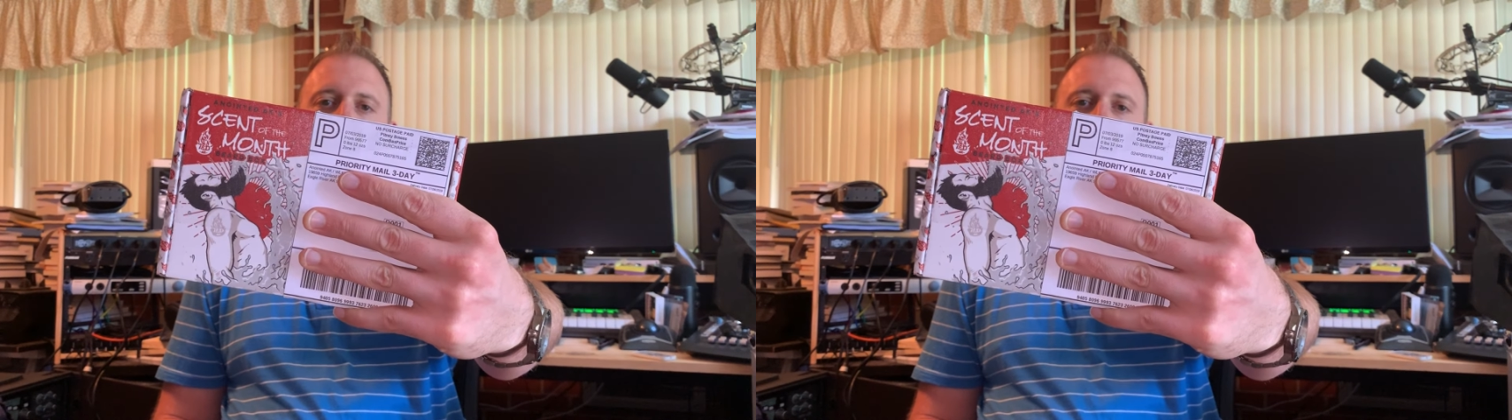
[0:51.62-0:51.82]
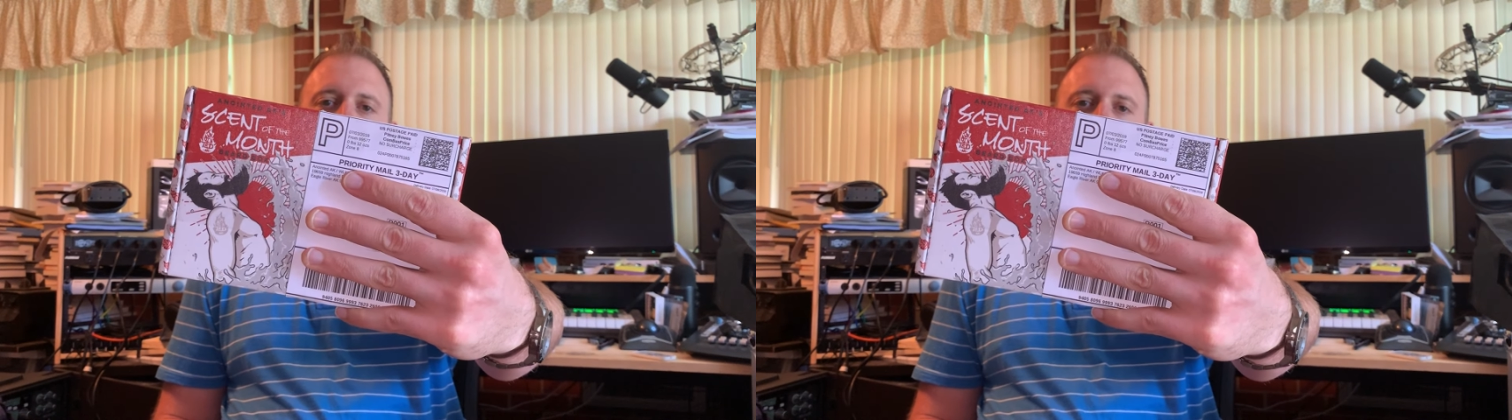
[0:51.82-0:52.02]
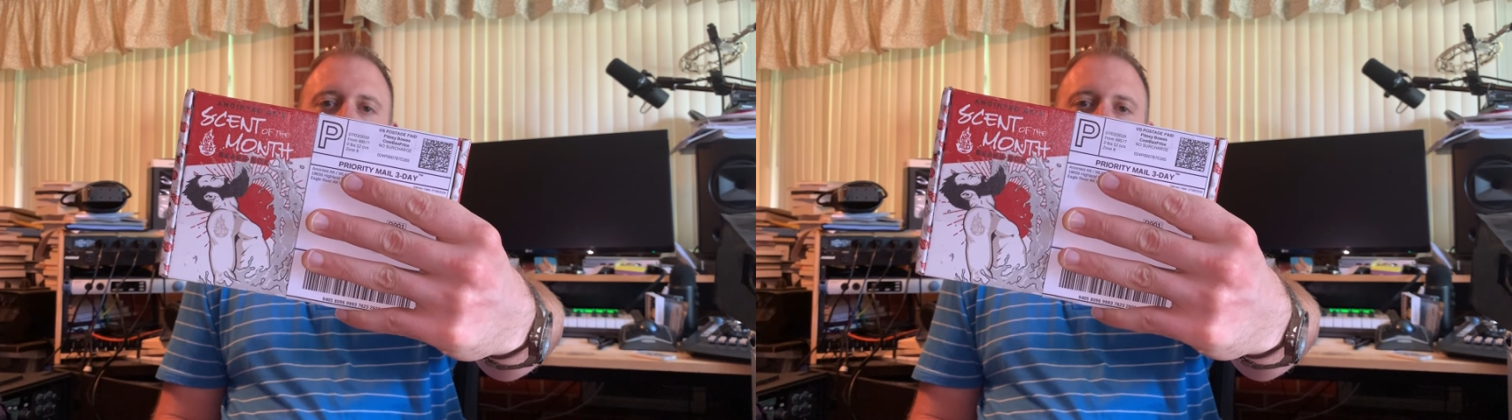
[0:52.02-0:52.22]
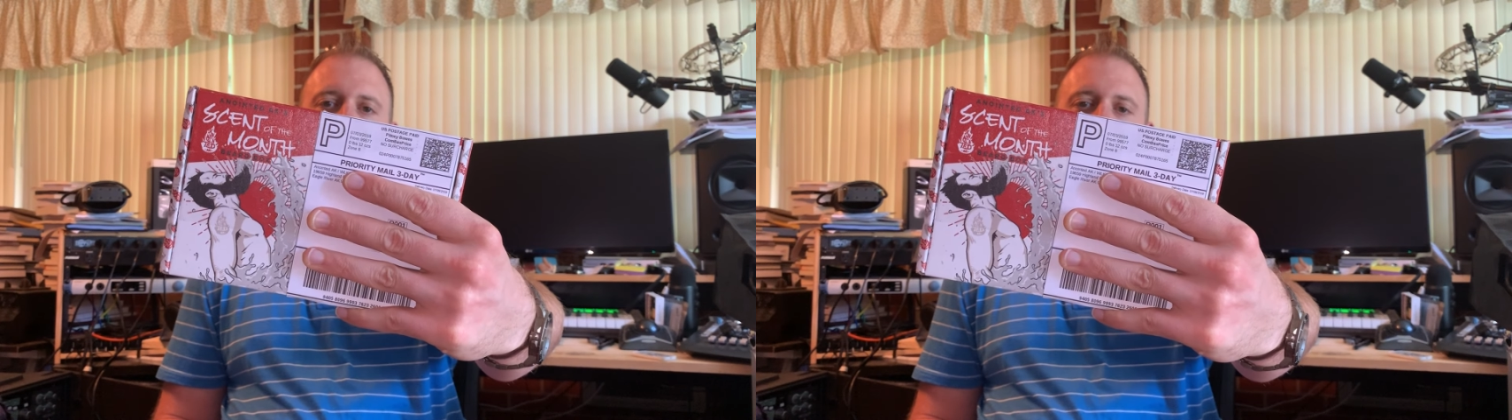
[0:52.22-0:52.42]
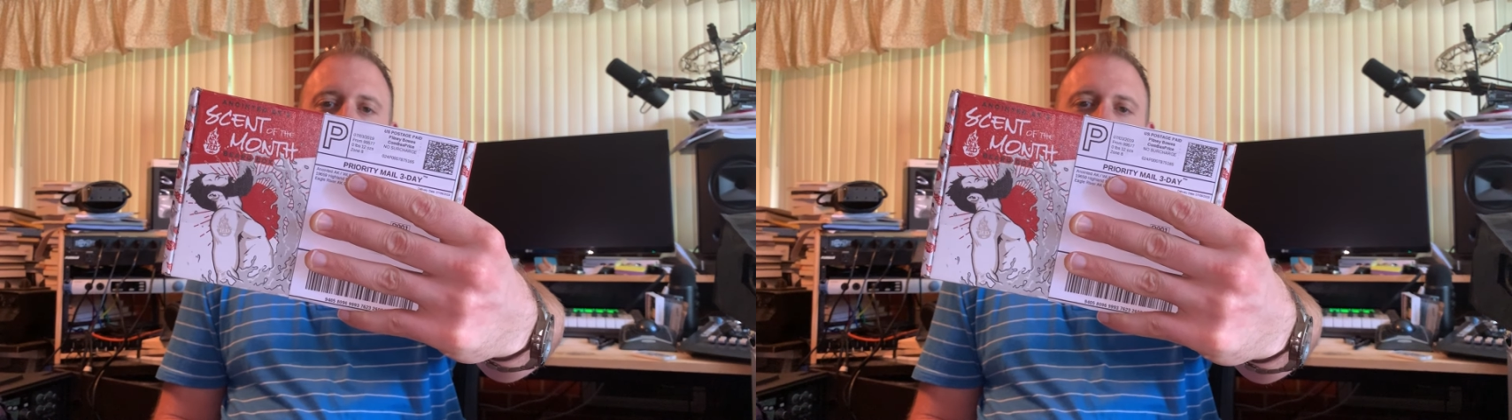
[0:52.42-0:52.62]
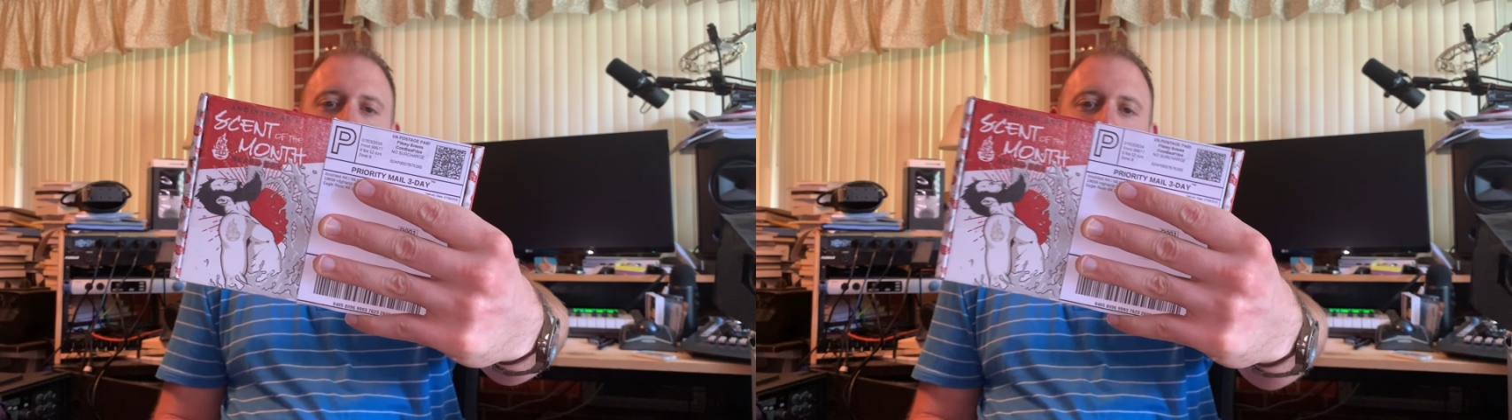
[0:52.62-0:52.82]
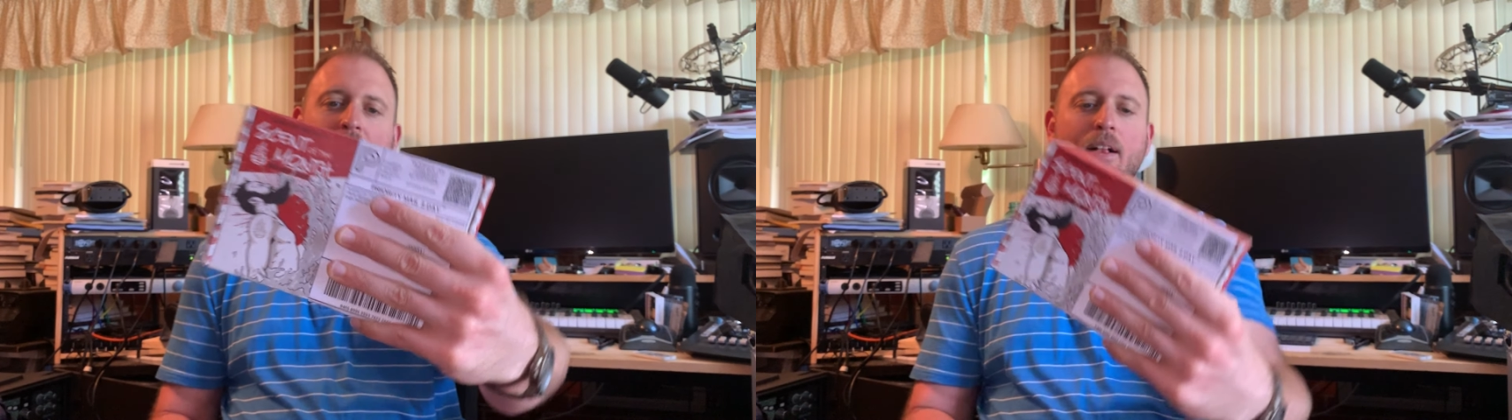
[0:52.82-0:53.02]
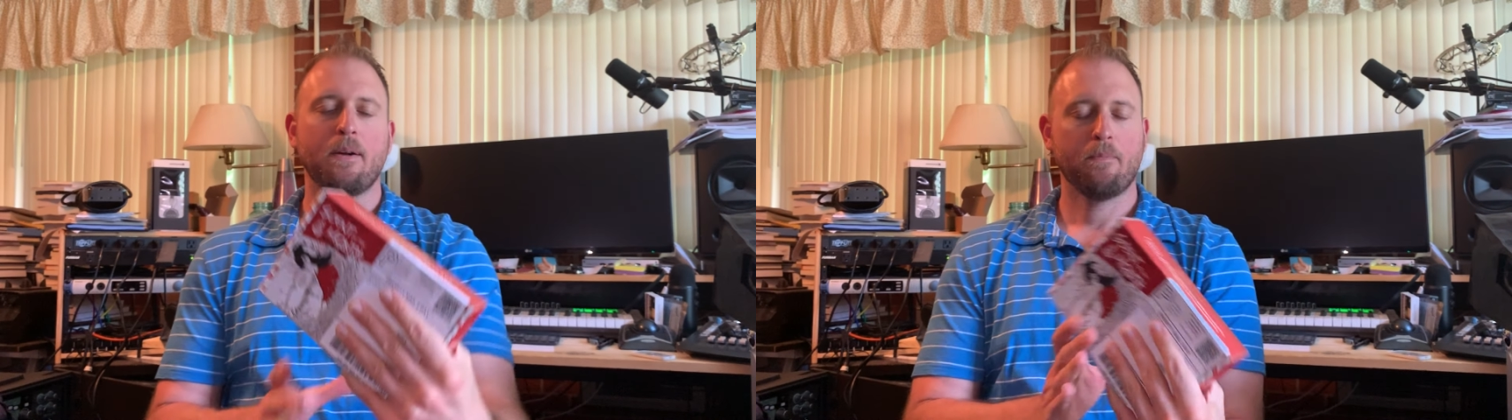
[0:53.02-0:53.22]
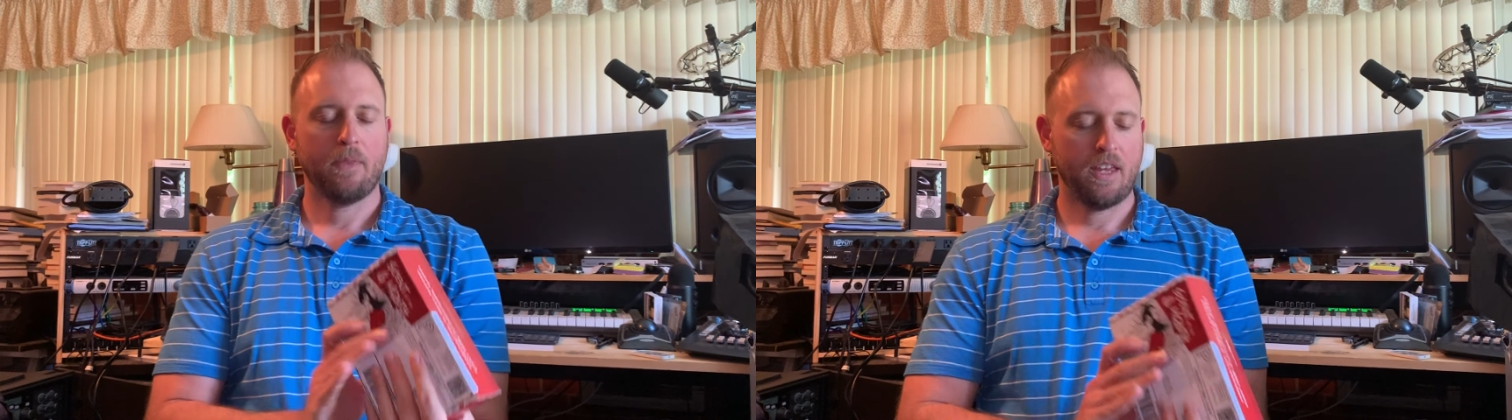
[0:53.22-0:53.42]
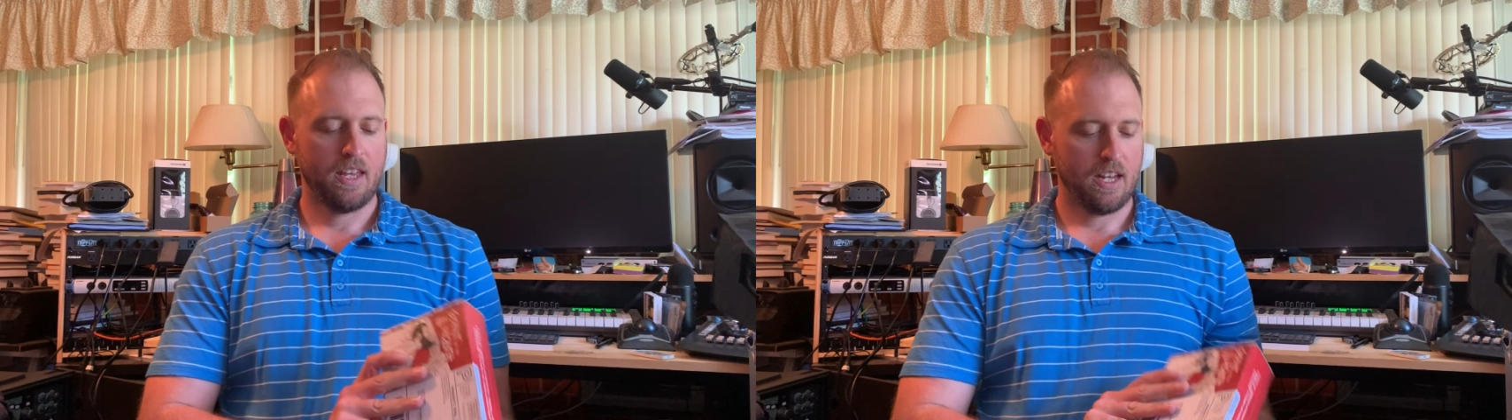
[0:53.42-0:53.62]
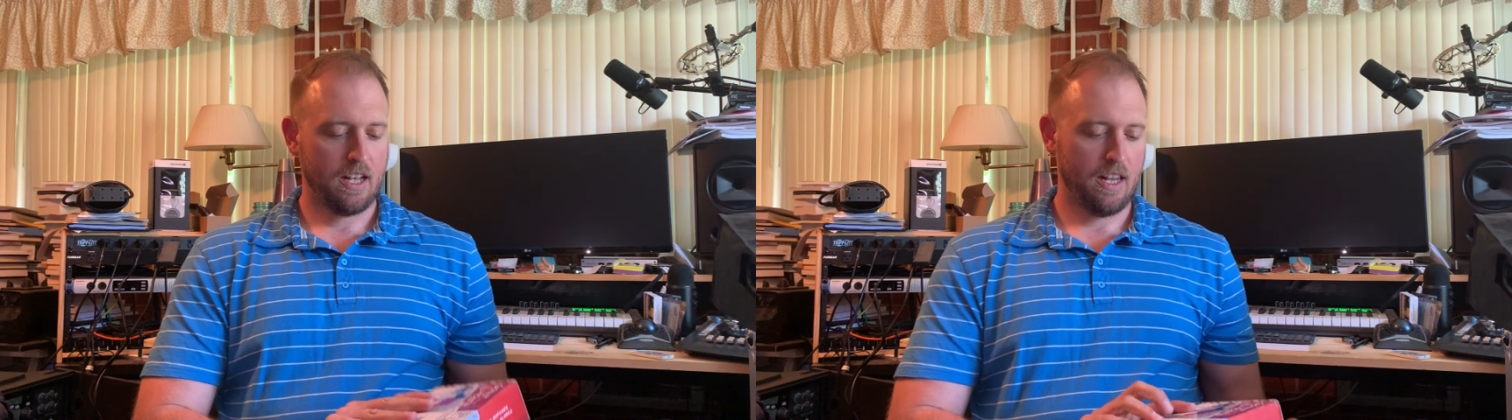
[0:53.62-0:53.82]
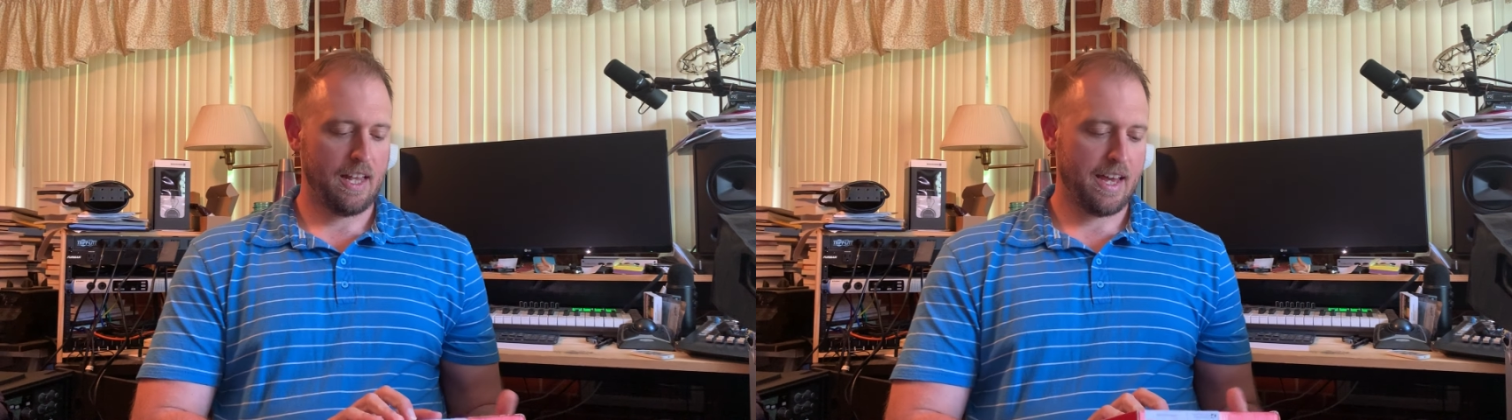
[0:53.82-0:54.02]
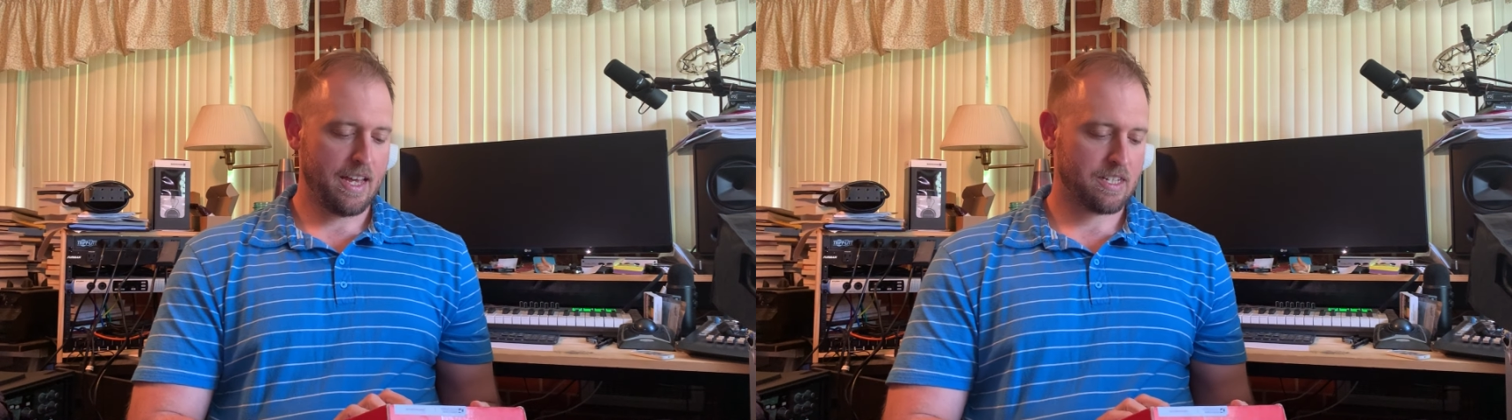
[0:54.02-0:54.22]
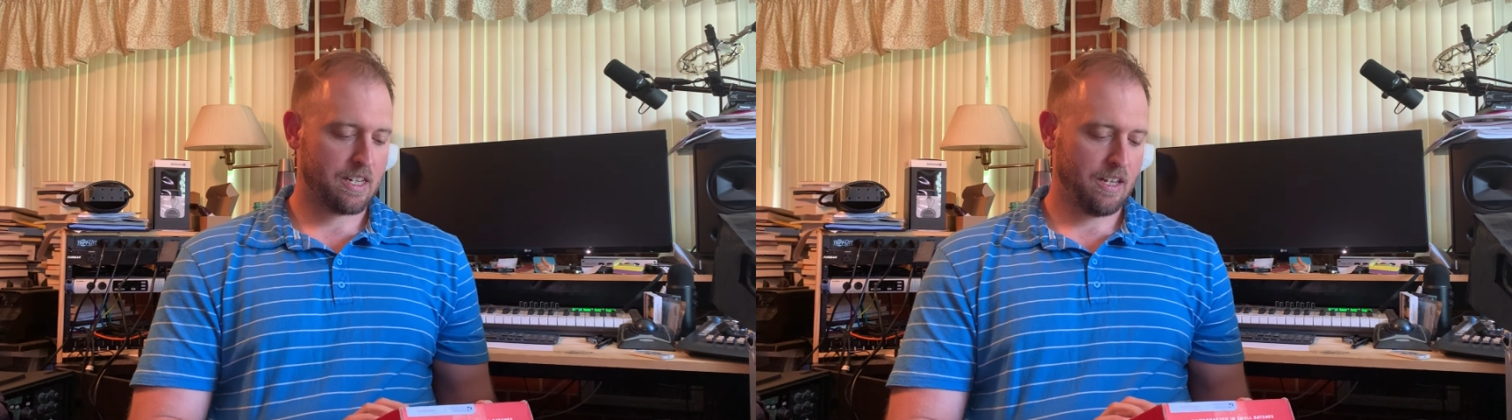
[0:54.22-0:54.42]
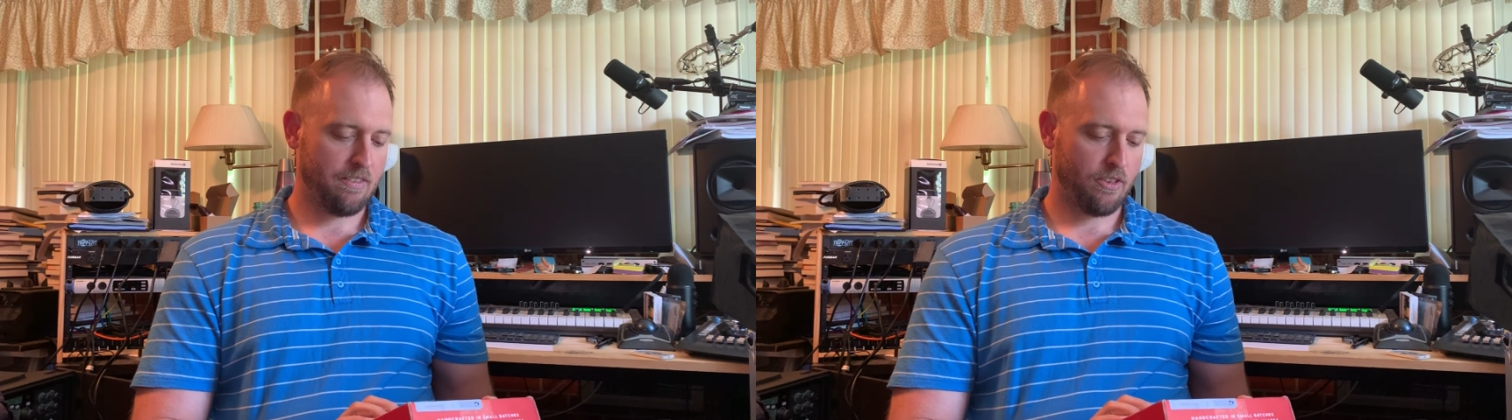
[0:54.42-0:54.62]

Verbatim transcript: Anointed A K in Alaska